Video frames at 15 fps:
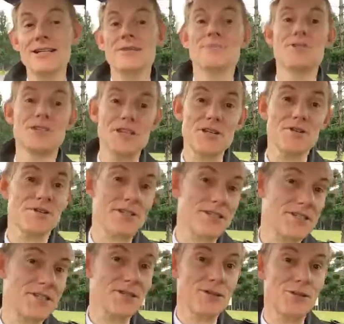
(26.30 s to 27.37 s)
essentially is
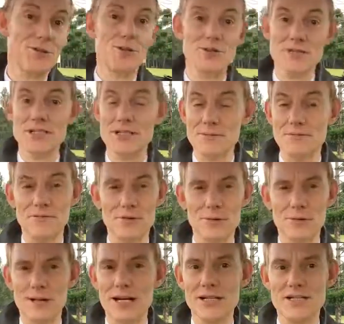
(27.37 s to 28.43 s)
going to cause some of you
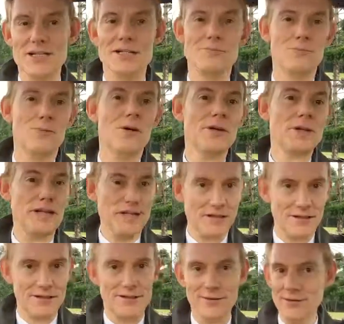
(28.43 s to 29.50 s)
to ask, what
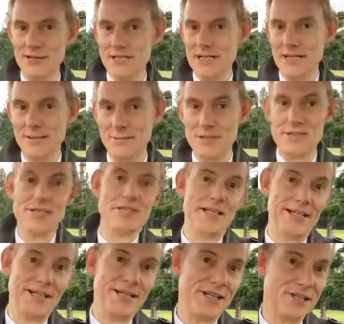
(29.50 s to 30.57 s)
in God's name is this
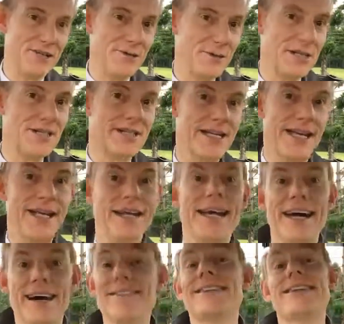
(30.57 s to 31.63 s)
idiot doing standing
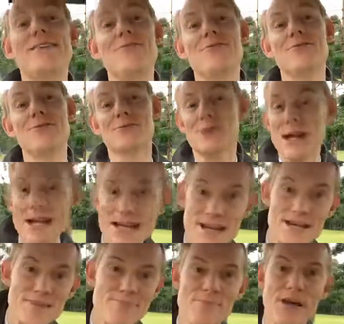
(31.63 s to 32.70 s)
out in the
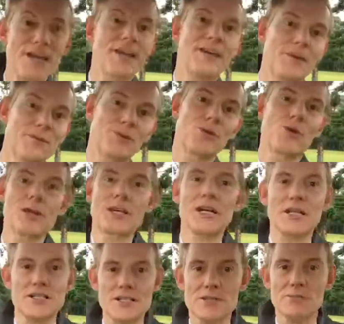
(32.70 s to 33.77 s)
rain making a
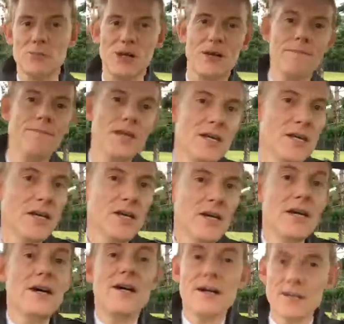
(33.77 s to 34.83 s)
broadcast? Well,
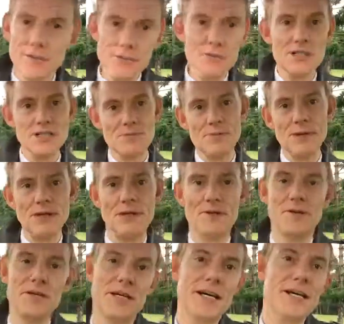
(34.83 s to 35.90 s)
I thought I'd speak to you
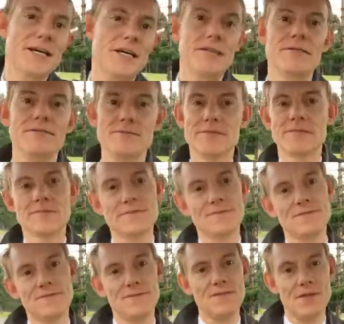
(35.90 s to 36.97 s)
today
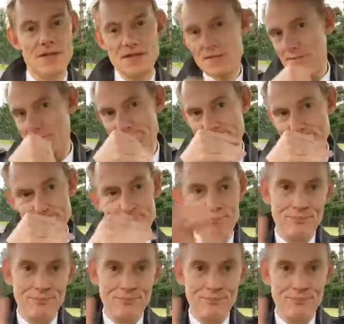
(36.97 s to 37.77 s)
for this reason.